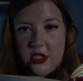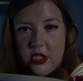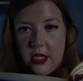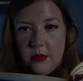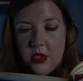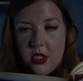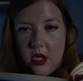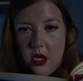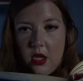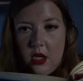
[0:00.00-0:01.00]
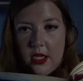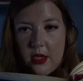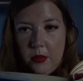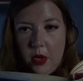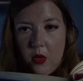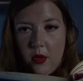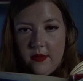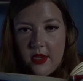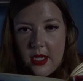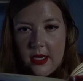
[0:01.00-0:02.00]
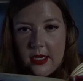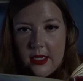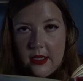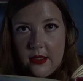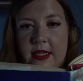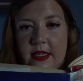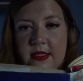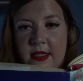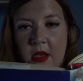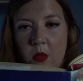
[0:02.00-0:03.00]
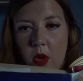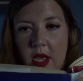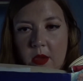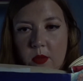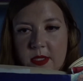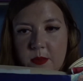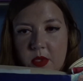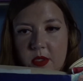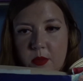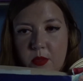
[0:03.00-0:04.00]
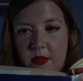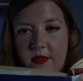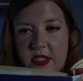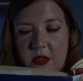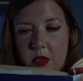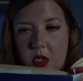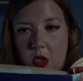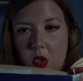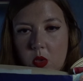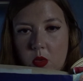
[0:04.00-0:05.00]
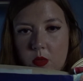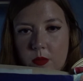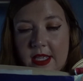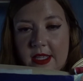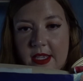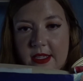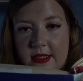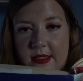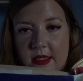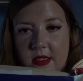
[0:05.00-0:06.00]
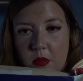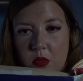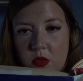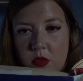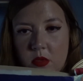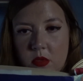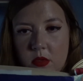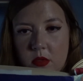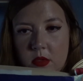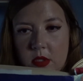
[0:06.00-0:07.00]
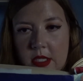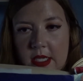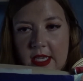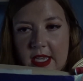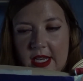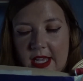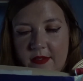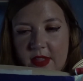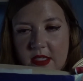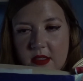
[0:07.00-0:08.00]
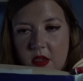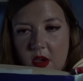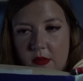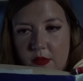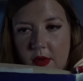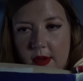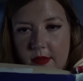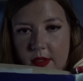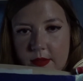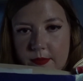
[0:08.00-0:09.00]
shaped cut like a bolt of lightning. Is that where? Whispered Professor McGonagall. Yes, said Dumbledore. He'll have that scar forever.